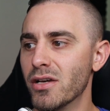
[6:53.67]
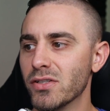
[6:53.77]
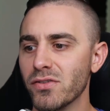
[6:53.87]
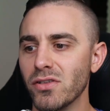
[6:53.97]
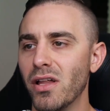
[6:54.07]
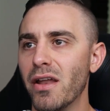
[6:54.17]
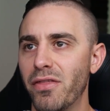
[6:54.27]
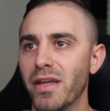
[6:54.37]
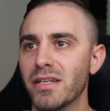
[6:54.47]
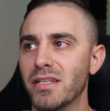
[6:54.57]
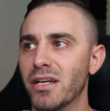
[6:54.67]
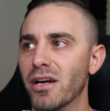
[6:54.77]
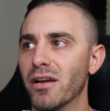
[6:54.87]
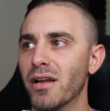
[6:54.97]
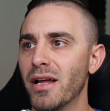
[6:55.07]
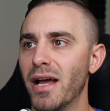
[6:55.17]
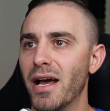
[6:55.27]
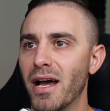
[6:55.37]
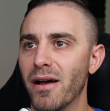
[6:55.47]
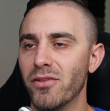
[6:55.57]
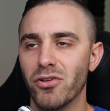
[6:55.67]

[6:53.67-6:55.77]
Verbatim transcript: So there's a lot of things here. Uh,